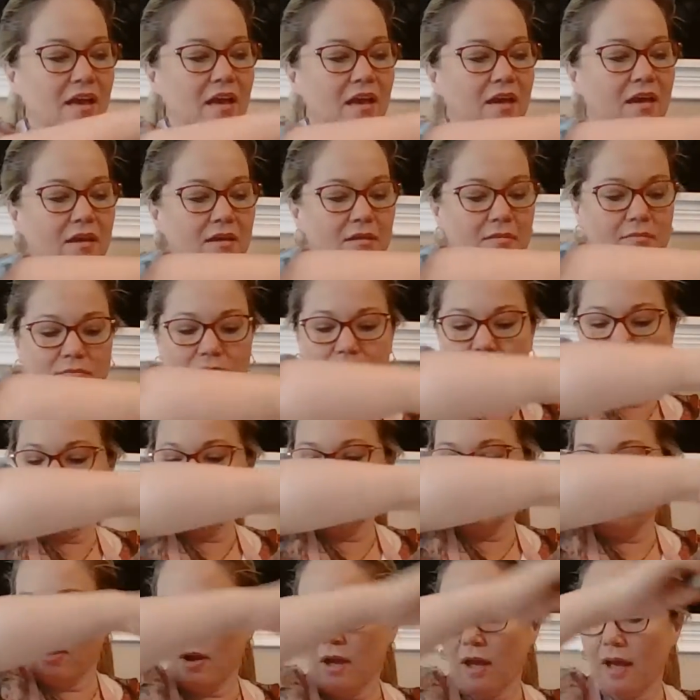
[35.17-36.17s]

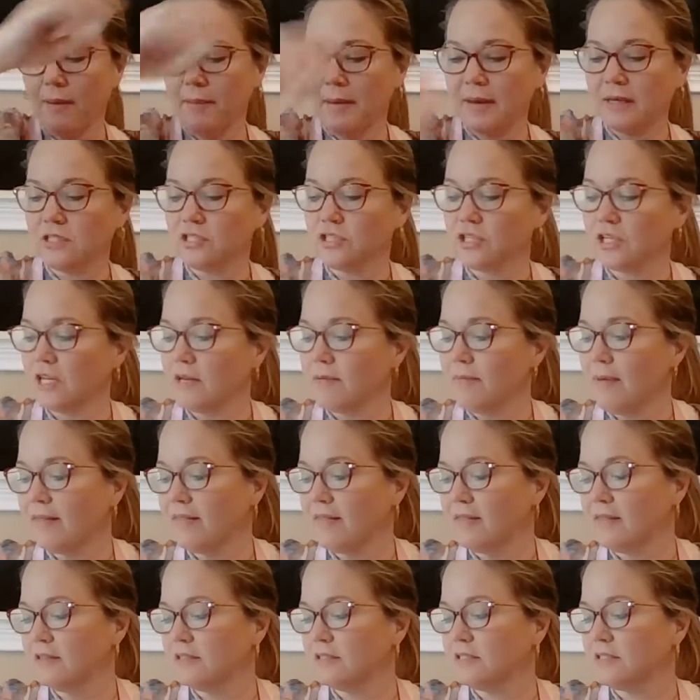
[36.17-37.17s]
So I'm actually going to
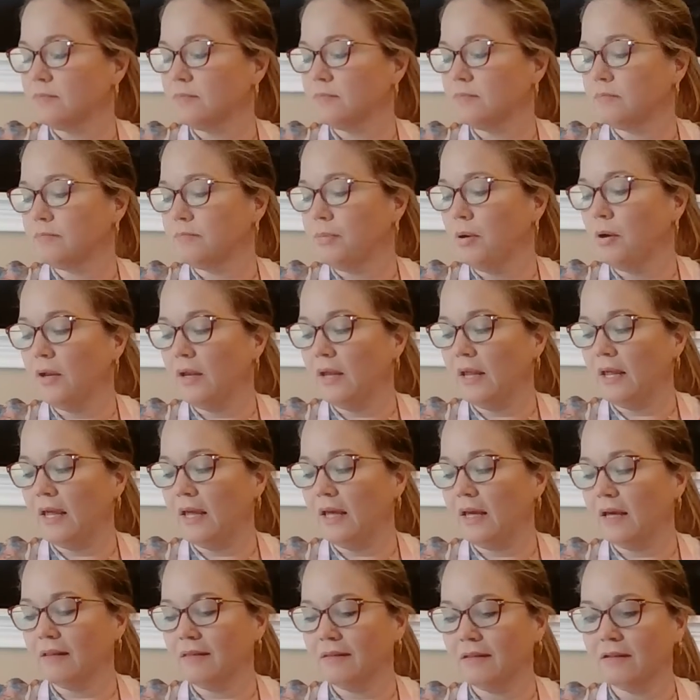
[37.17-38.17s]
make this
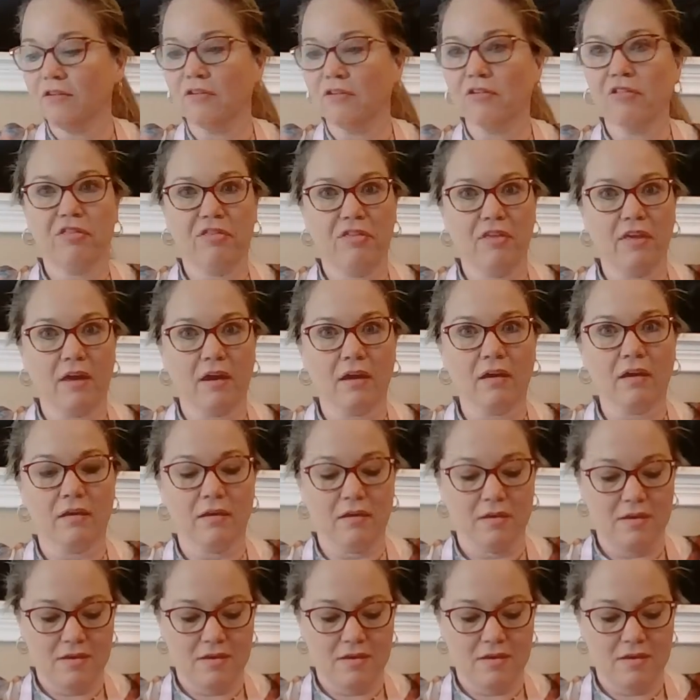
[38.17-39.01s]
pudding a little thick.